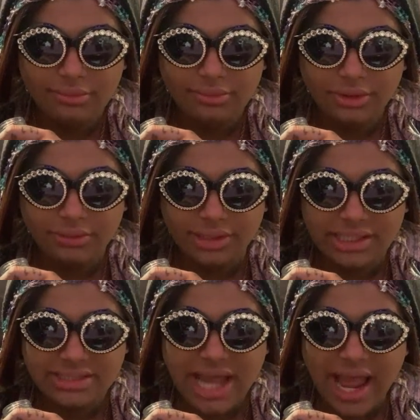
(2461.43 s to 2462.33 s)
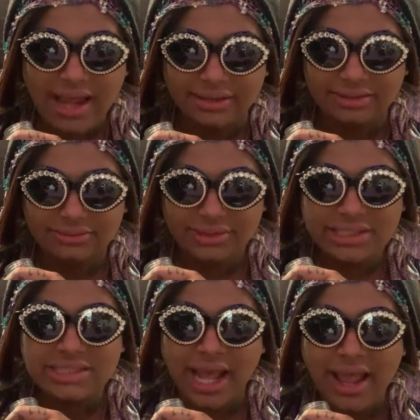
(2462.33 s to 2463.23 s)
Gorilla Tag. What
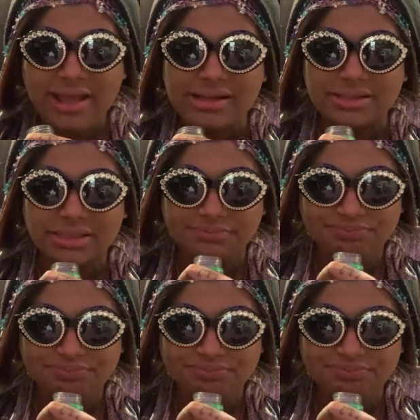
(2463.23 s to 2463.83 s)
is that?